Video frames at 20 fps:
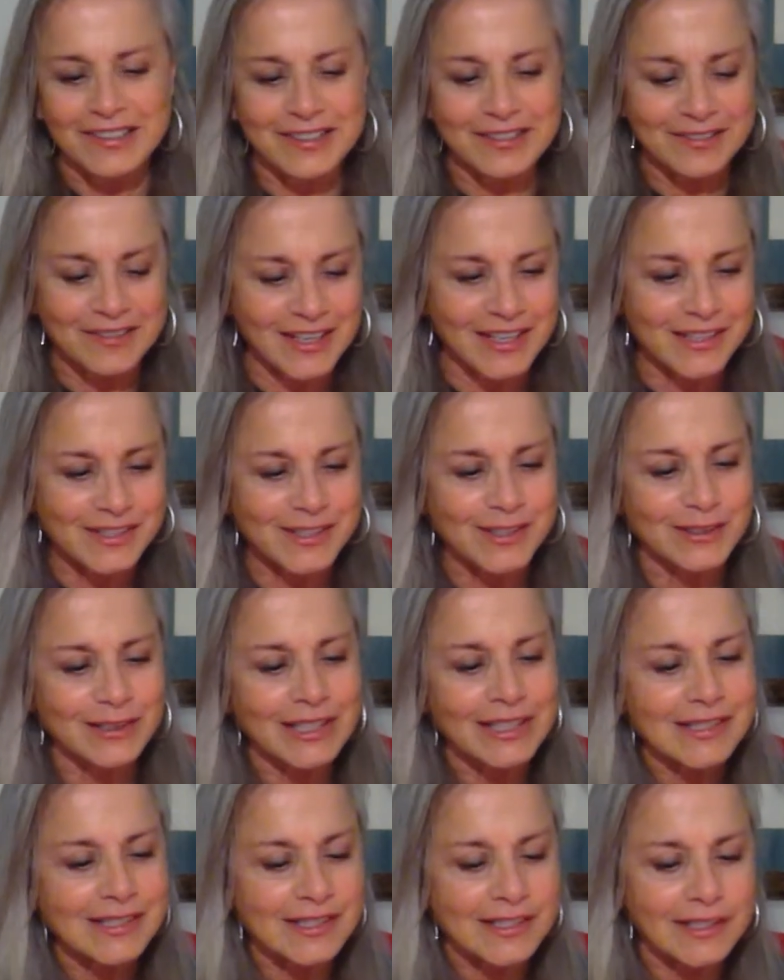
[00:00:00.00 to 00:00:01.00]
All right, so
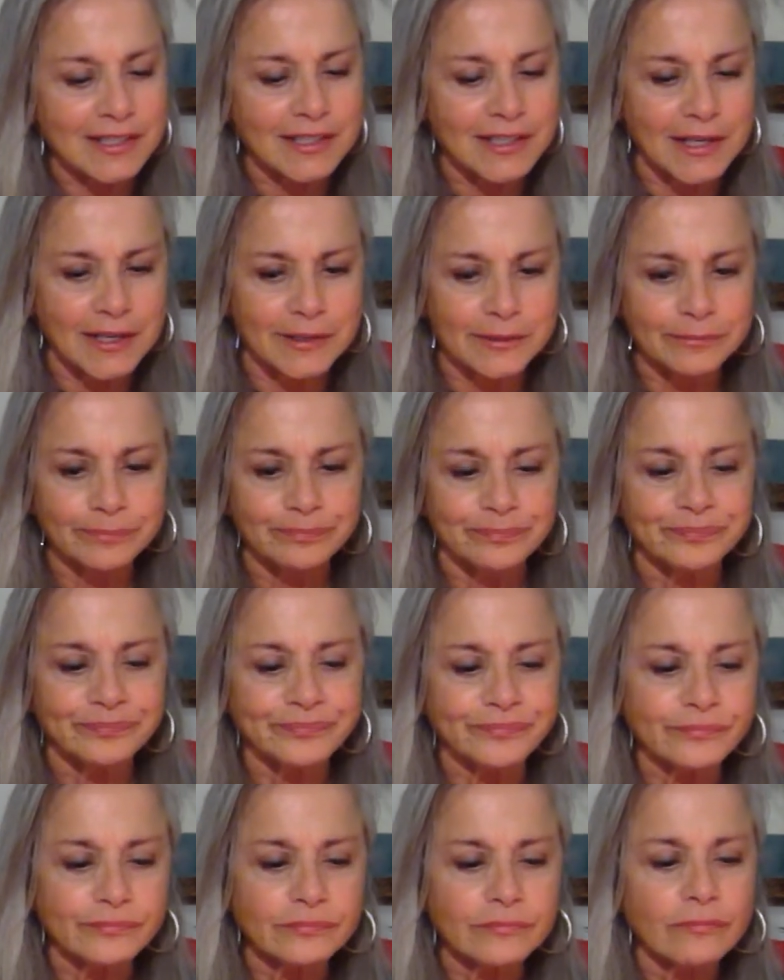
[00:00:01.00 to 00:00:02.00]
let's see now.
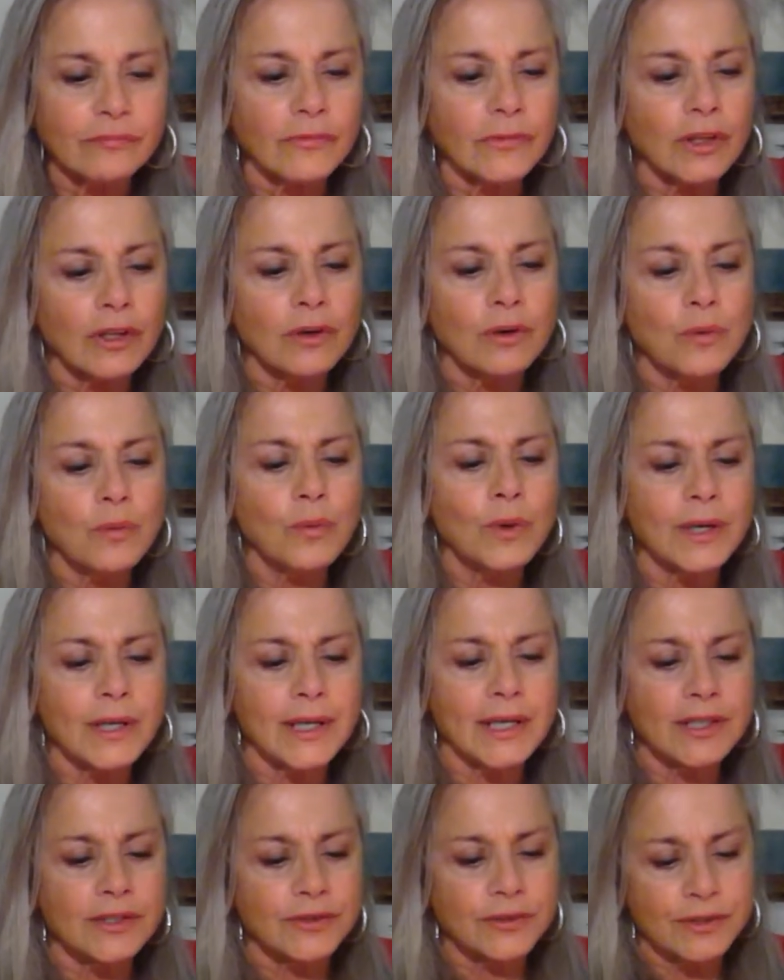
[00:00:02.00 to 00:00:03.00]
What
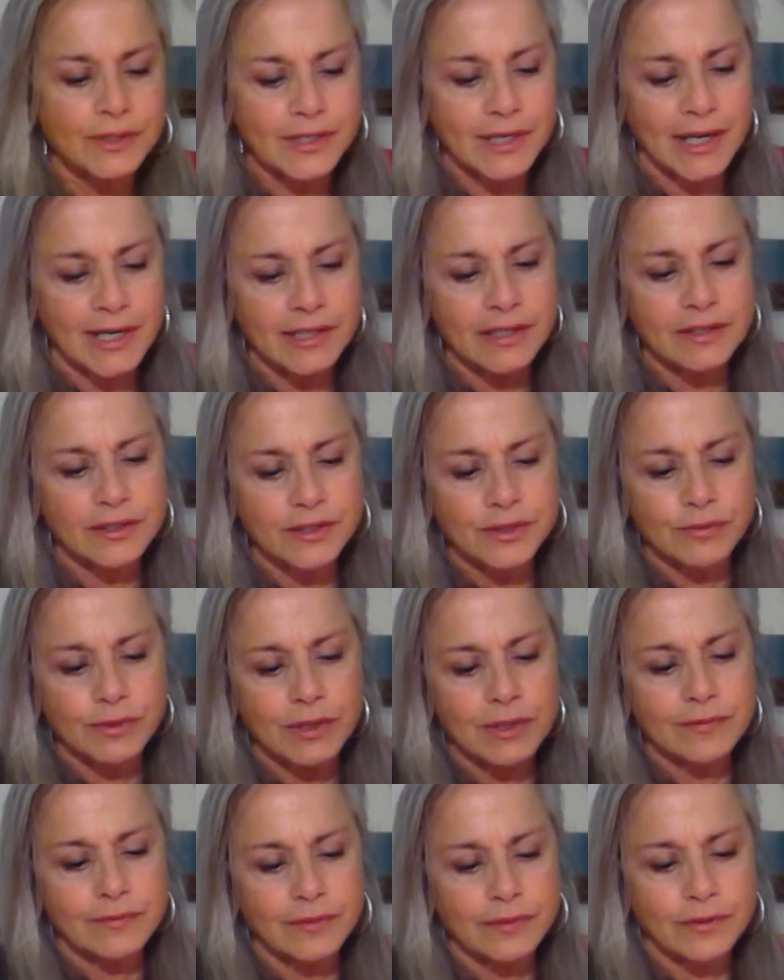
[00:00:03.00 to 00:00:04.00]
angel is guiding this
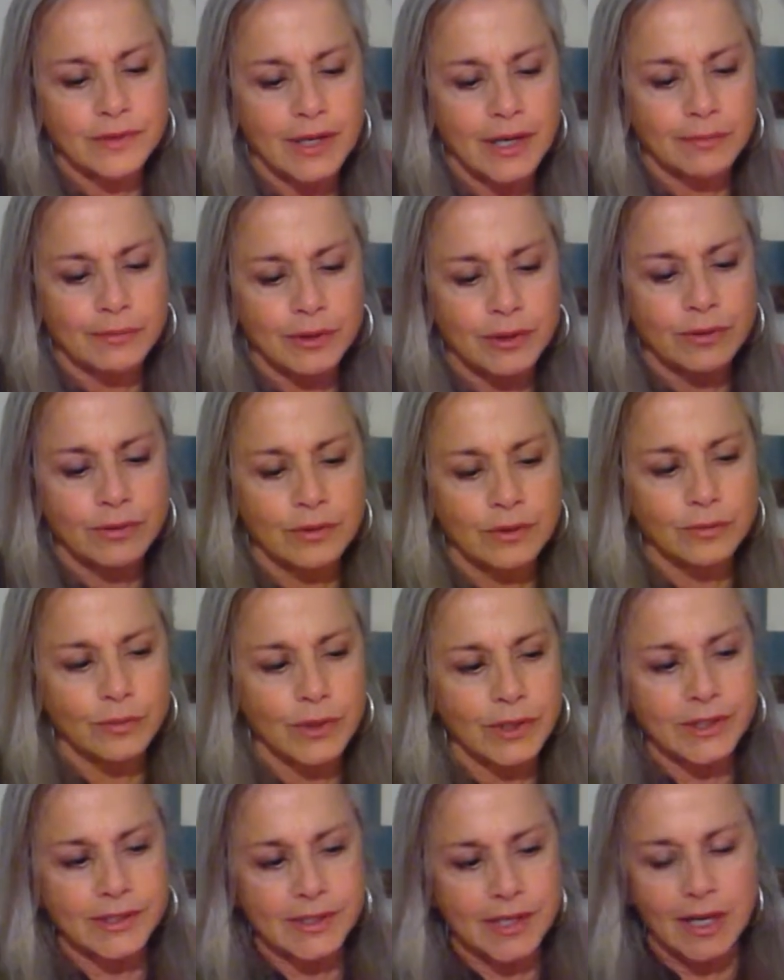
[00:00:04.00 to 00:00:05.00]
reading for you, Capricorn?
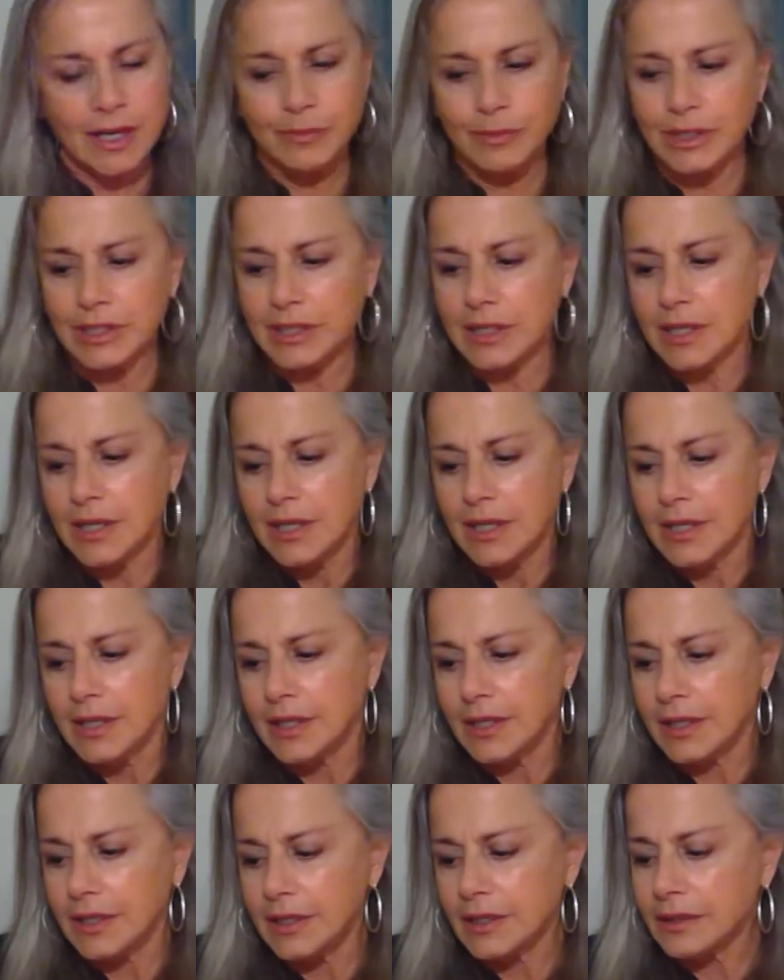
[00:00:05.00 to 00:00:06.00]
What is coming
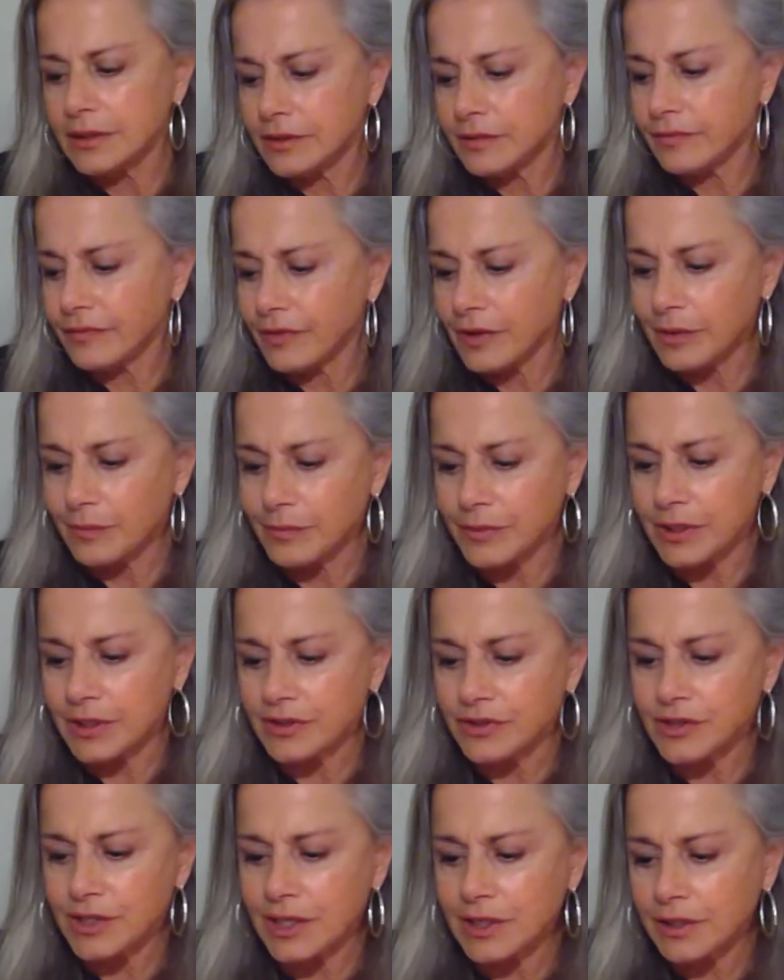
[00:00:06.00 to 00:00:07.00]
in from the
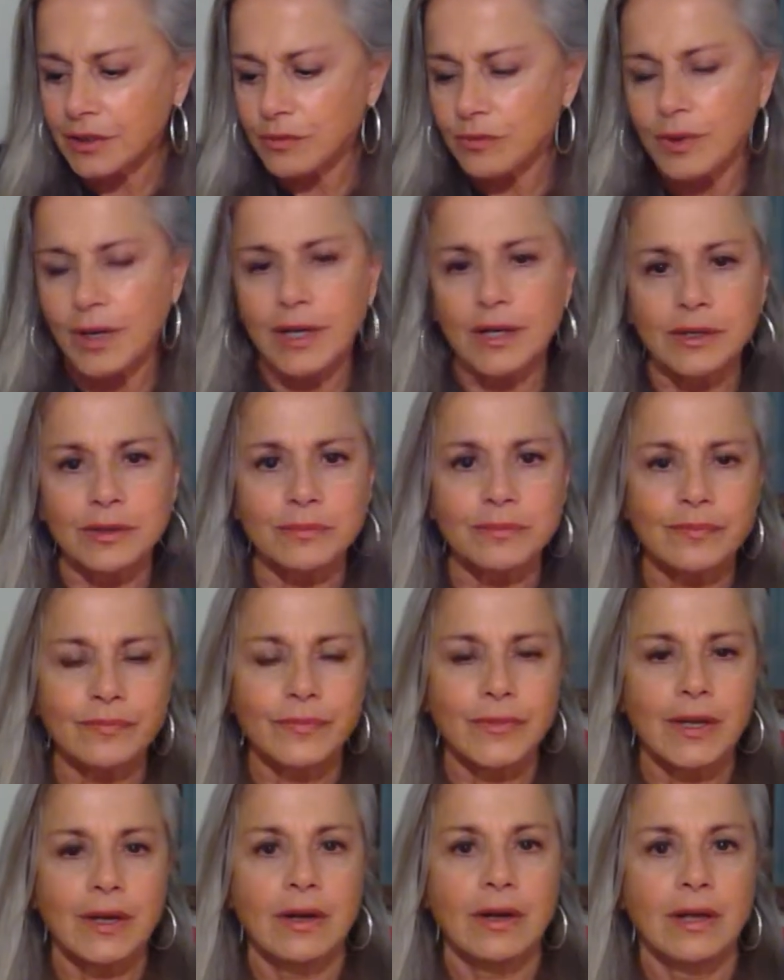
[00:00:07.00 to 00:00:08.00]
angelic realm?
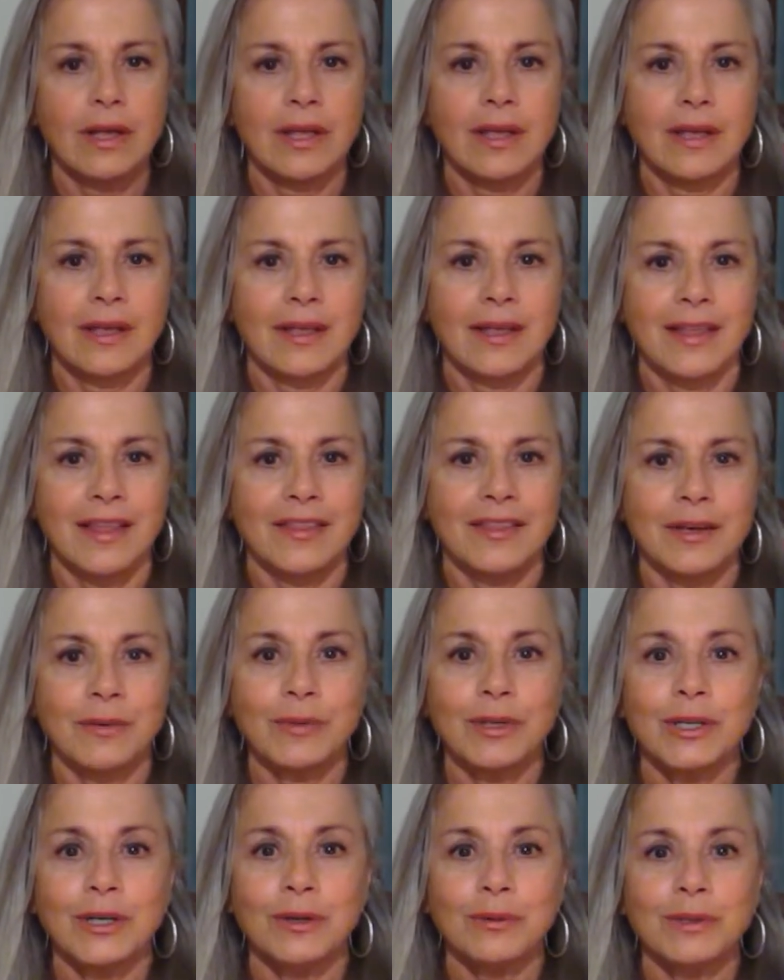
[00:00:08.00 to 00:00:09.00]
And then
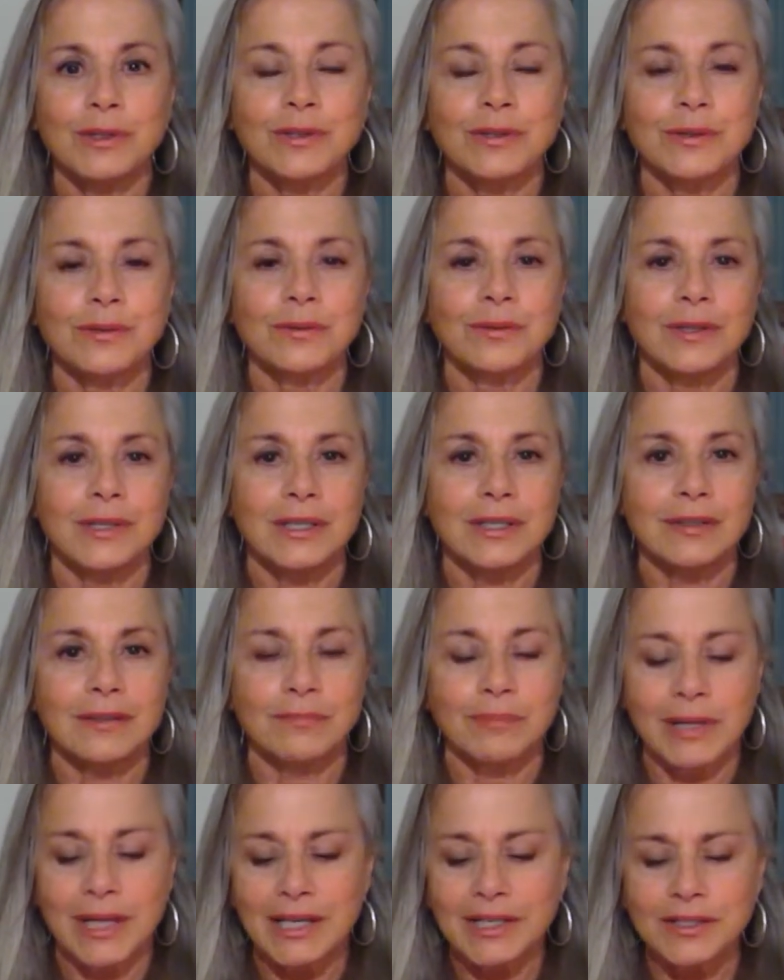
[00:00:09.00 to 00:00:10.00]
we go into the
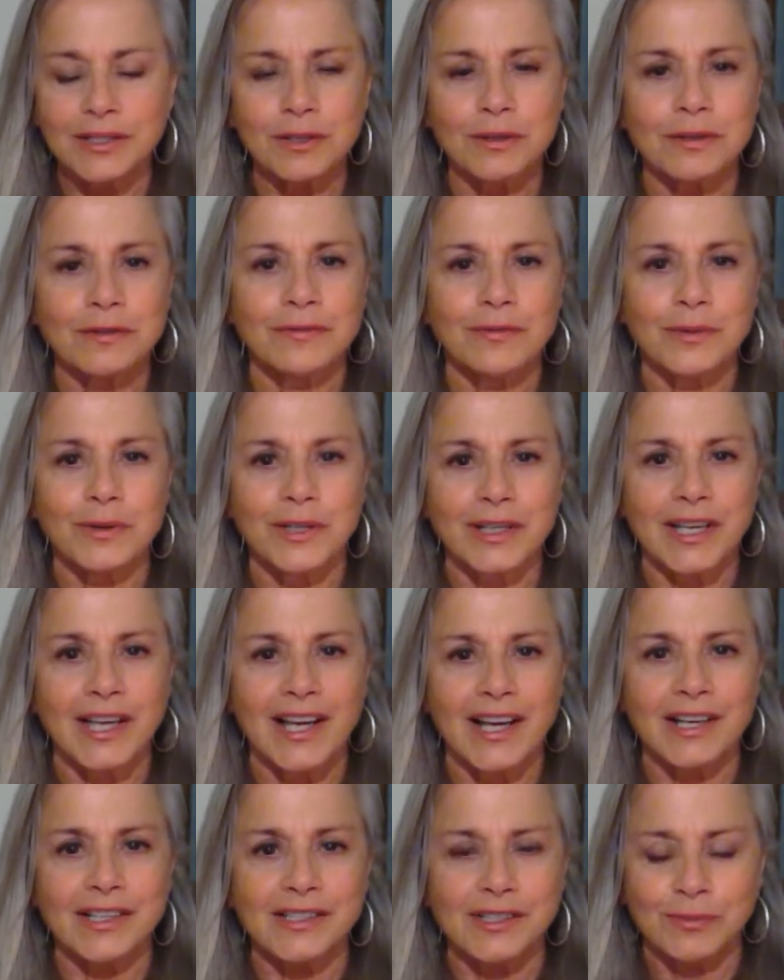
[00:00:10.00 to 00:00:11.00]
planetary
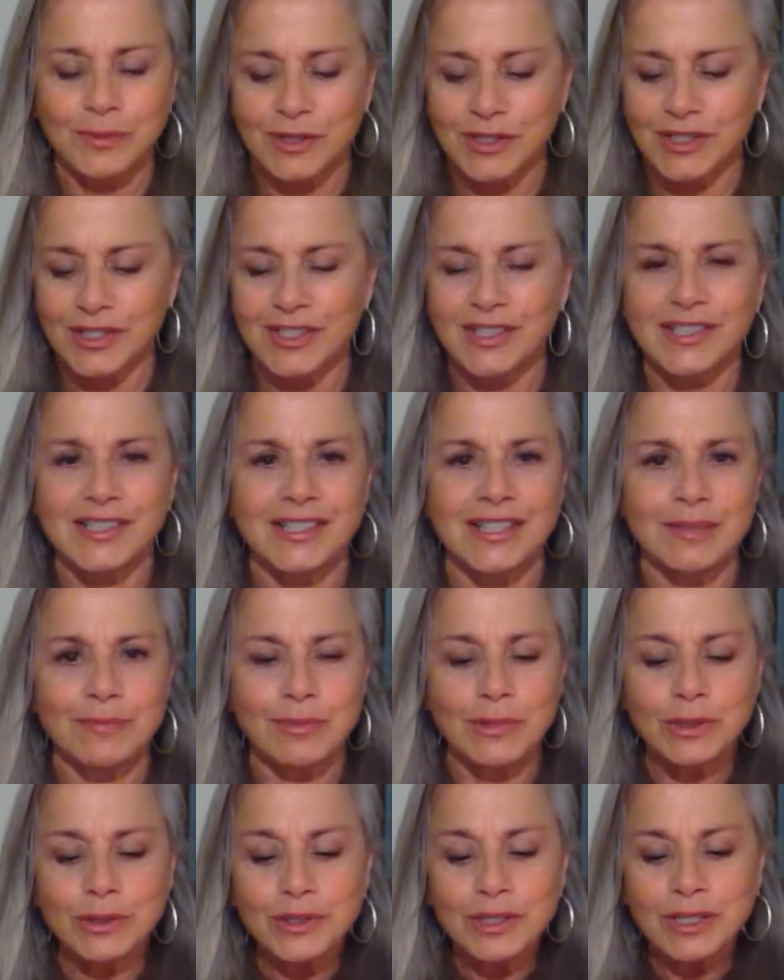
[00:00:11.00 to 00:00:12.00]
forecast, which is the
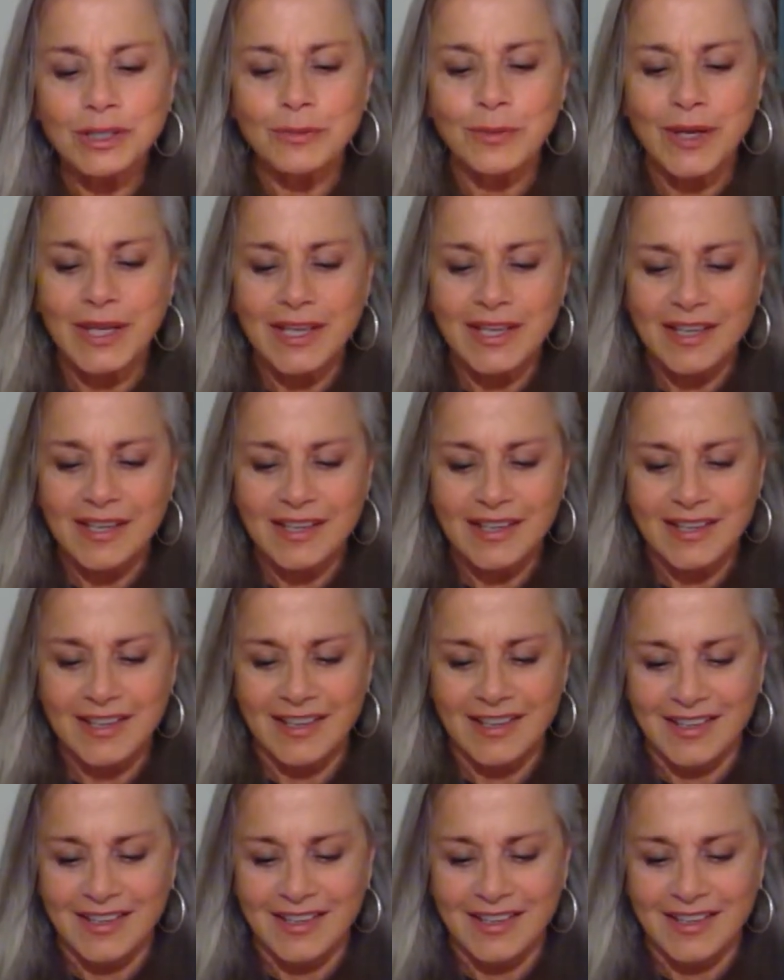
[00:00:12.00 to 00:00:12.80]
Milky Way,